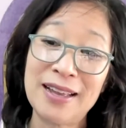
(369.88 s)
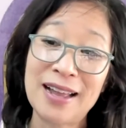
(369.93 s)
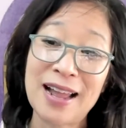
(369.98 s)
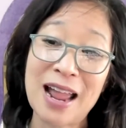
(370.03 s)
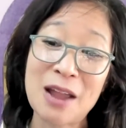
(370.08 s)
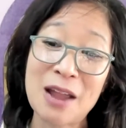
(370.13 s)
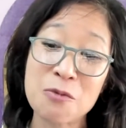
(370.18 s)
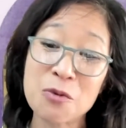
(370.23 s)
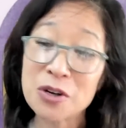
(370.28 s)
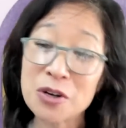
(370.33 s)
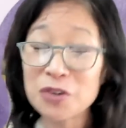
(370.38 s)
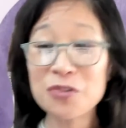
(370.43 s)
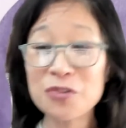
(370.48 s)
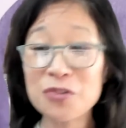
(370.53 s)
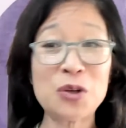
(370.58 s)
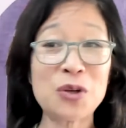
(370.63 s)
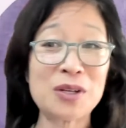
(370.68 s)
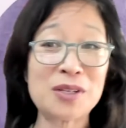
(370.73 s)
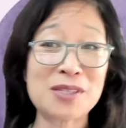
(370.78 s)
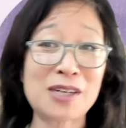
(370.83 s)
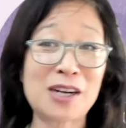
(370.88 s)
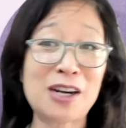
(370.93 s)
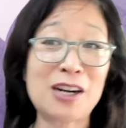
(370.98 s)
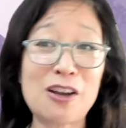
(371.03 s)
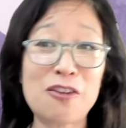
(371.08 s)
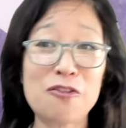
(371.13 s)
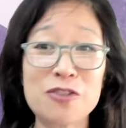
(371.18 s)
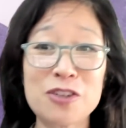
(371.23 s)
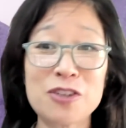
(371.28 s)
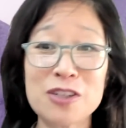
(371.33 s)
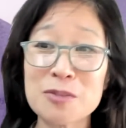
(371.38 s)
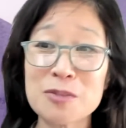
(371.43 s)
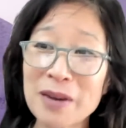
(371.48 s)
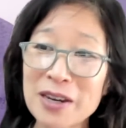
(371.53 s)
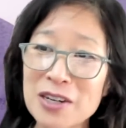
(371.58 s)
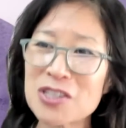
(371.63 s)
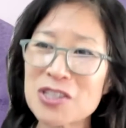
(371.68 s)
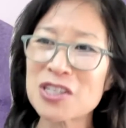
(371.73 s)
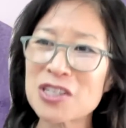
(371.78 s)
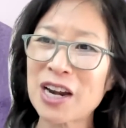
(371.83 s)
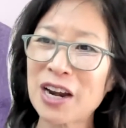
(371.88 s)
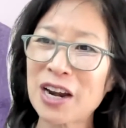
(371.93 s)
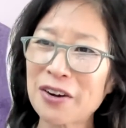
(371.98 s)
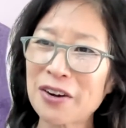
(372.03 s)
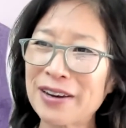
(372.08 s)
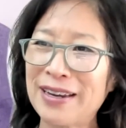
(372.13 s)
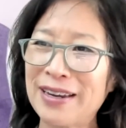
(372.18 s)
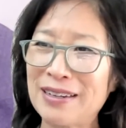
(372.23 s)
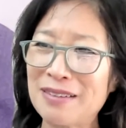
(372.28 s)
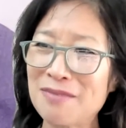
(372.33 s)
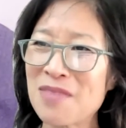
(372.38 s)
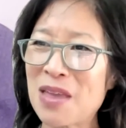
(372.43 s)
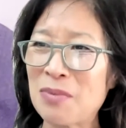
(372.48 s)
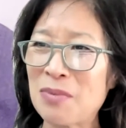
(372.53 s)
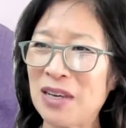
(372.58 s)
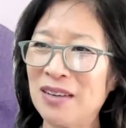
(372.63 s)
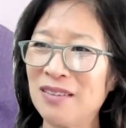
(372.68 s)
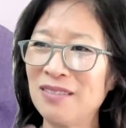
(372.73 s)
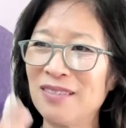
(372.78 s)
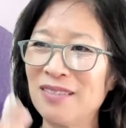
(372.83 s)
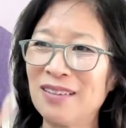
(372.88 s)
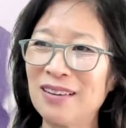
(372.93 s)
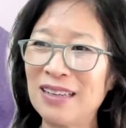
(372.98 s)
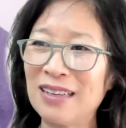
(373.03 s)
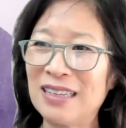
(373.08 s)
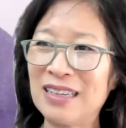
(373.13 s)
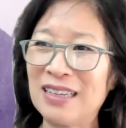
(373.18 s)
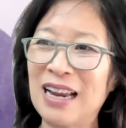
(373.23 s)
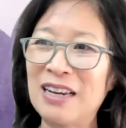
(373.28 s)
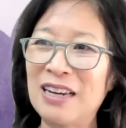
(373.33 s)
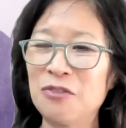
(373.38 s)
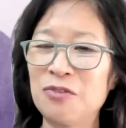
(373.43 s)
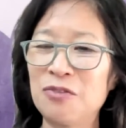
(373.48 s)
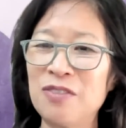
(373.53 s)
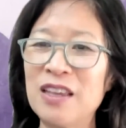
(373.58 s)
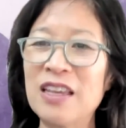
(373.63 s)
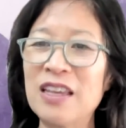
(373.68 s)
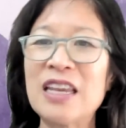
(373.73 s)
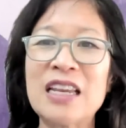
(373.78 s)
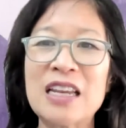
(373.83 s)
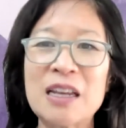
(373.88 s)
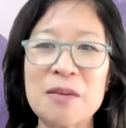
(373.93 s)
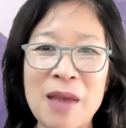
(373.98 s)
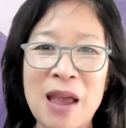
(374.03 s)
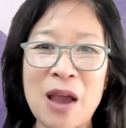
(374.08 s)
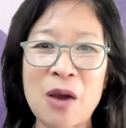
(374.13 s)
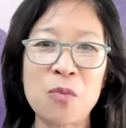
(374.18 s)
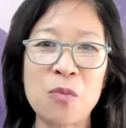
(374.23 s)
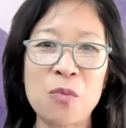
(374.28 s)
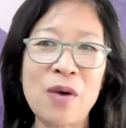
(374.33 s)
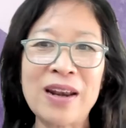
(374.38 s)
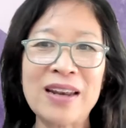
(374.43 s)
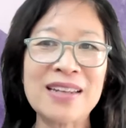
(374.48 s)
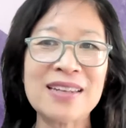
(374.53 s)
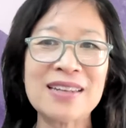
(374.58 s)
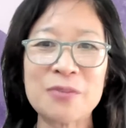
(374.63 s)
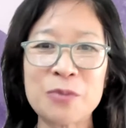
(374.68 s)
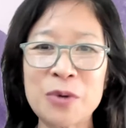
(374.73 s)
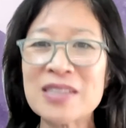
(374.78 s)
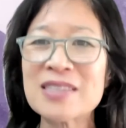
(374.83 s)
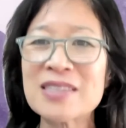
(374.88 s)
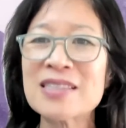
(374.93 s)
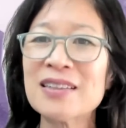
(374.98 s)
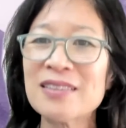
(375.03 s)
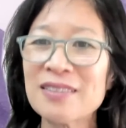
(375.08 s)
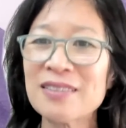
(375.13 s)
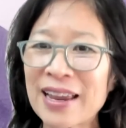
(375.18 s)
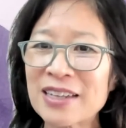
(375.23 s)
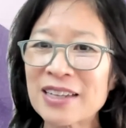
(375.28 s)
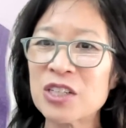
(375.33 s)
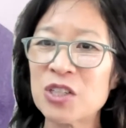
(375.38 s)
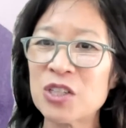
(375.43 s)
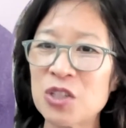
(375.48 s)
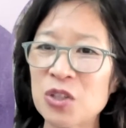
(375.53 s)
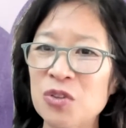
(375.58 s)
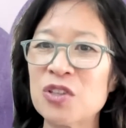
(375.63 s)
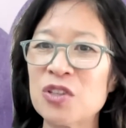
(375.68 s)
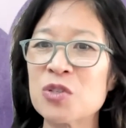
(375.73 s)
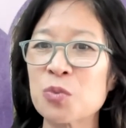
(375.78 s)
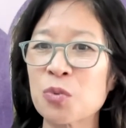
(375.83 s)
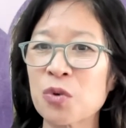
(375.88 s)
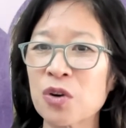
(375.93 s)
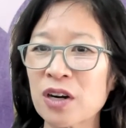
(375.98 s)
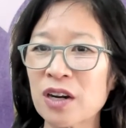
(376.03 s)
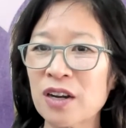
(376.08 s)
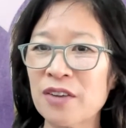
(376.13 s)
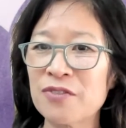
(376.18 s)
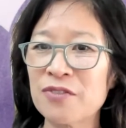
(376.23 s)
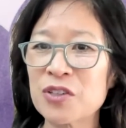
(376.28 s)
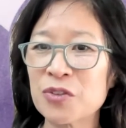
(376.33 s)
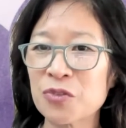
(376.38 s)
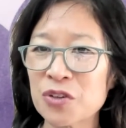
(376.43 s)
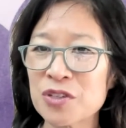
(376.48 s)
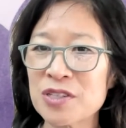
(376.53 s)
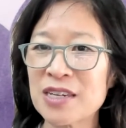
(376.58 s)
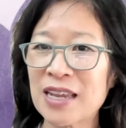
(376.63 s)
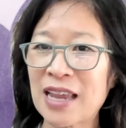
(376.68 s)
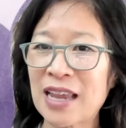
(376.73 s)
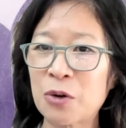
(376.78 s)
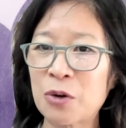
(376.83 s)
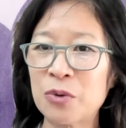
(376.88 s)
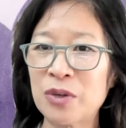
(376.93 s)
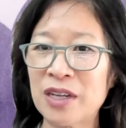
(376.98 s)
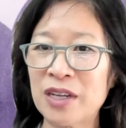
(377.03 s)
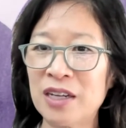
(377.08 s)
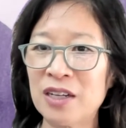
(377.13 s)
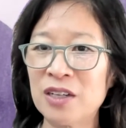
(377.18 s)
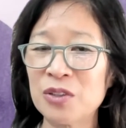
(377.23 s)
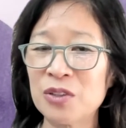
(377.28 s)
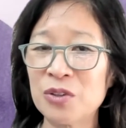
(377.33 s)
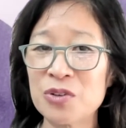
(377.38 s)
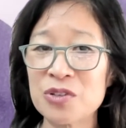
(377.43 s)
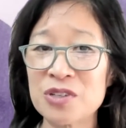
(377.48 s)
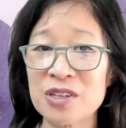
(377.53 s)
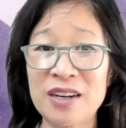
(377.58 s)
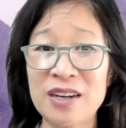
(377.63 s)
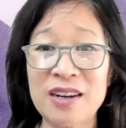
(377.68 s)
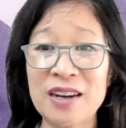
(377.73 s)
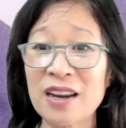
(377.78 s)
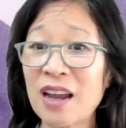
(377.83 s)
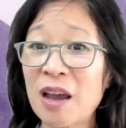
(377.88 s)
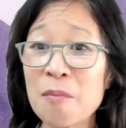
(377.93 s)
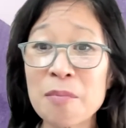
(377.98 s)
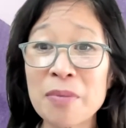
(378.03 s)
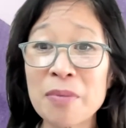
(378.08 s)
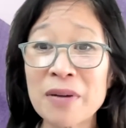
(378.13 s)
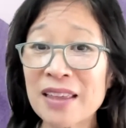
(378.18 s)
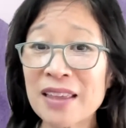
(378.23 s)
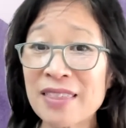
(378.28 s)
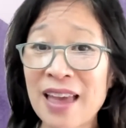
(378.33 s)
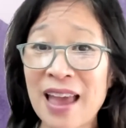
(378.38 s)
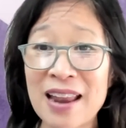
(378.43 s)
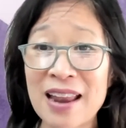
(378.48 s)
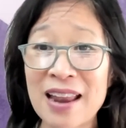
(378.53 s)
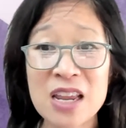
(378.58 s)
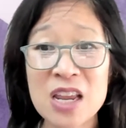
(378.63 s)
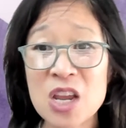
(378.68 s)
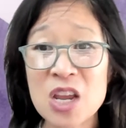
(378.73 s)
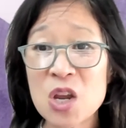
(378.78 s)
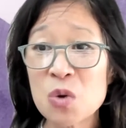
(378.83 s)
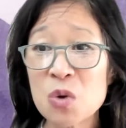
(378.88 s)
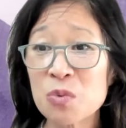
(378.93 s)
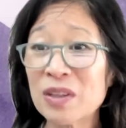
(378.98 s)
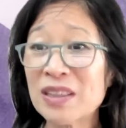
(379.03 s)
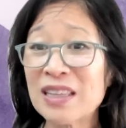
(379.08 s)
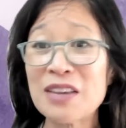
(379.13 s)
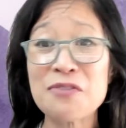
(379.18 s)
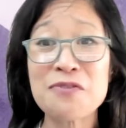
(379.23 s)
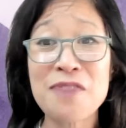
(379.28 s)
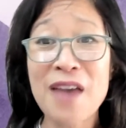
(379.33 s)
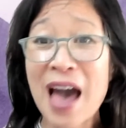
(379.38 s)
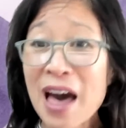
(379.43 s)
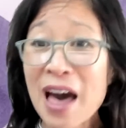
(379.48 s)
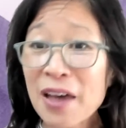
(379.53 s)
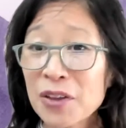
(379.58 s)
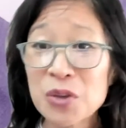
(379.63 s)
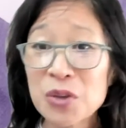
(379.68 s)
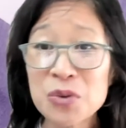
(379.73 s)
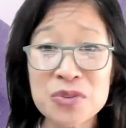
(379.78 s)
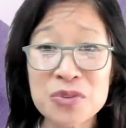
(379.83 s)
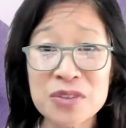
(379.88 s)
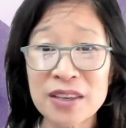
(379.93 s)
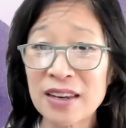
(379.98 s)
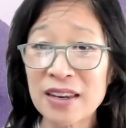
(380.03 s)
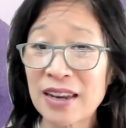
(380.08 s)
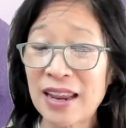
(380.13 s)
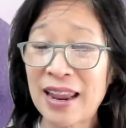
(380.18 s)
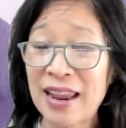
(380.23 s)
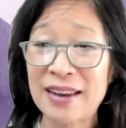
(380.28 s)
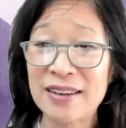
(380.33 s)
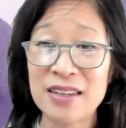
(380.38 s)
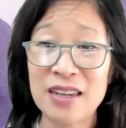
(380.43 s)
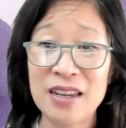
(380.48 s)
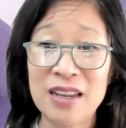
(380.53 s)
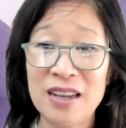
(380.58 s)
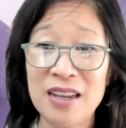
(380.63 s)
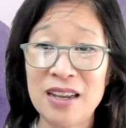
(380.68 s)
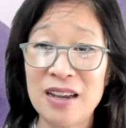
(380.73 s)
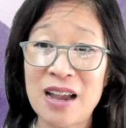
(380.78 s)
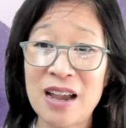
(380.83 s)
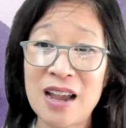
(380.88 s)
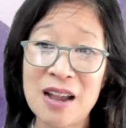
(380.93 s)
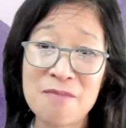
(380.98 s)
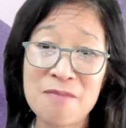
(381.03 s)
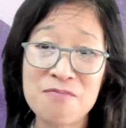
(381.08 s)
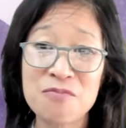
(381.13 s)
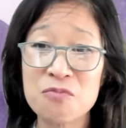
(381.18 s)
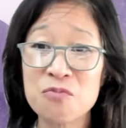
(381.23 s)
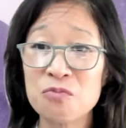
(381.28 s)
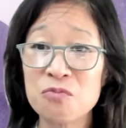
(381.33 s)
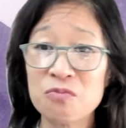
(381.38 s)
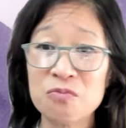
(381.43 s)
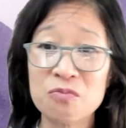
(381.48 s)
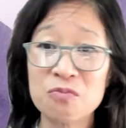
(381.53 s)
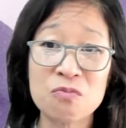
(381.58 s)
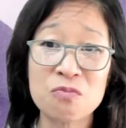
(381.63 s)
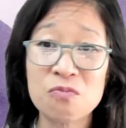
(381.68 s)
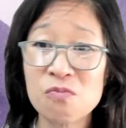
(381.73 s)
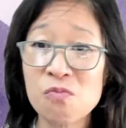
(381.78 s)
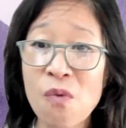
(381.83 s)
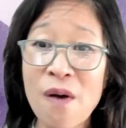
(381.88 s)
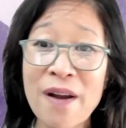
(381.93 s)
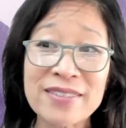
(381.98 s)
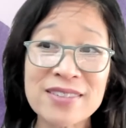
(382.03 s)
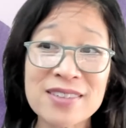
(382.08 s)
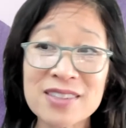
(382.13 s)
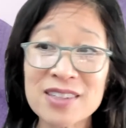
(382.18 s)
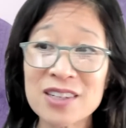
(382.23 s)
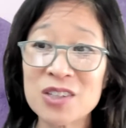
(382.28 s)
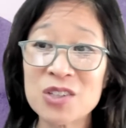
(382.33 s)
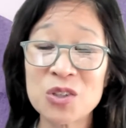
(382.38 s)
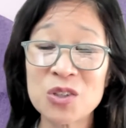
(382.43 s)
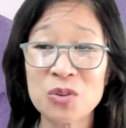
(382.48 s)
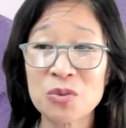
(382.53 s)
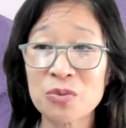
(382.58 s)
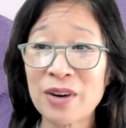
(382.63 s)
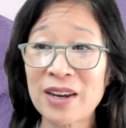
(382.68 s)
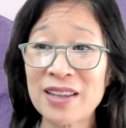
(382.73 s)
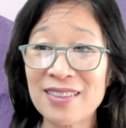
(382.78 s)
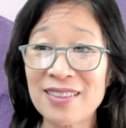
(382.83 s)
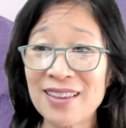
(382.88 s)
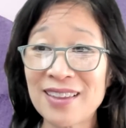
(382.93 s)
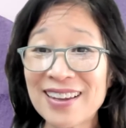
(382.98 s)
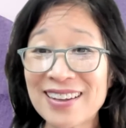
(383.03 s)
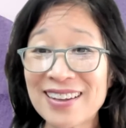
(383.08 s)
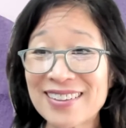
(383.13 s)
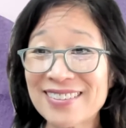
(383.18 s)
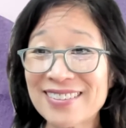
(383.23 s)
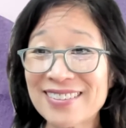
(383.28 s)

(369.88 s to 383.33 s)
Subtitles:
I wonder if you could start off just by sharing, maybe kind of thinking about what is it like to do this work of diversity, equity, inclusion in a company that really values it and wants to do the right thing?